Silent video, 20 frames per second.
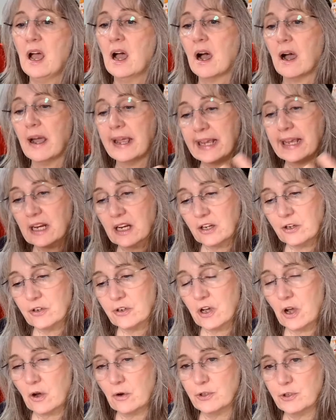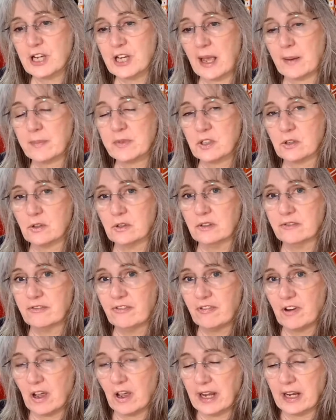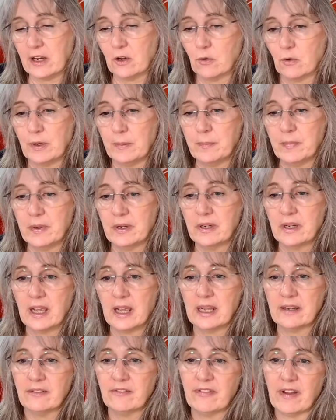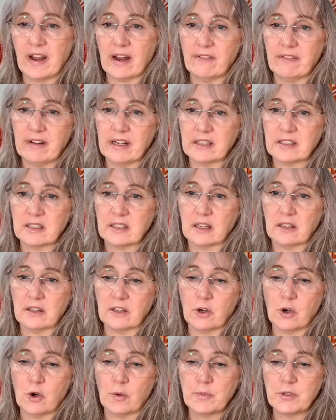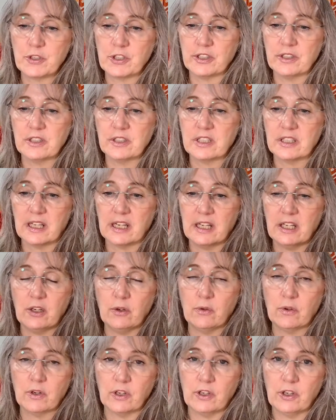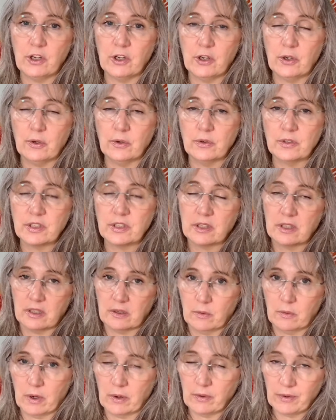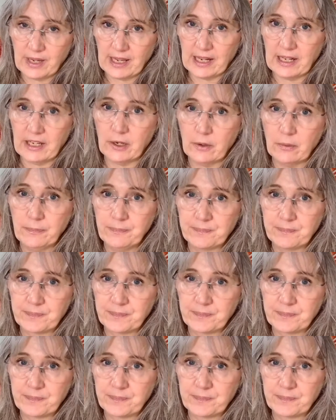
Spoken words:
I include a whole chapter on flying ointment and various other options that you can use that won't kill you.